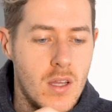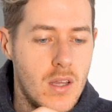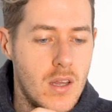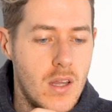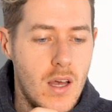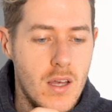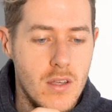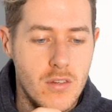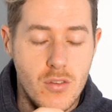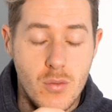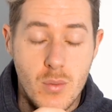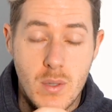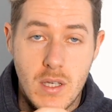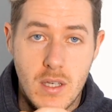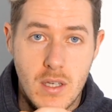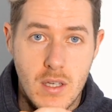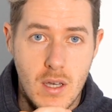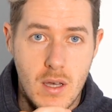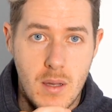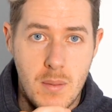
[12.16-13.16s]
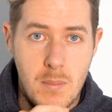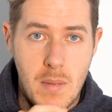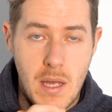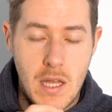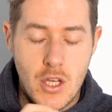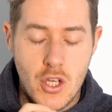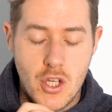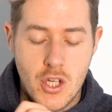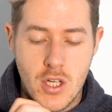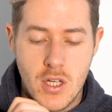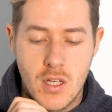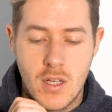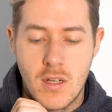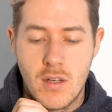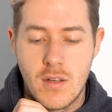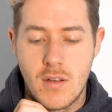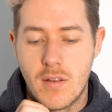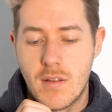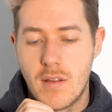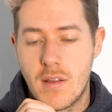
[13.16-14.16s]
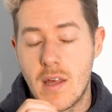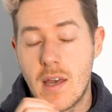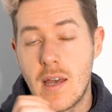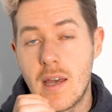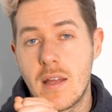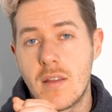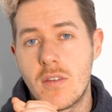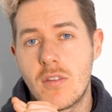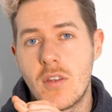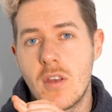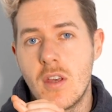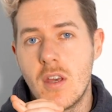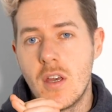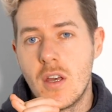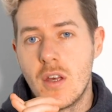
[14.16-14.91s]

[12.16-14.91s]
Last week I mentioned that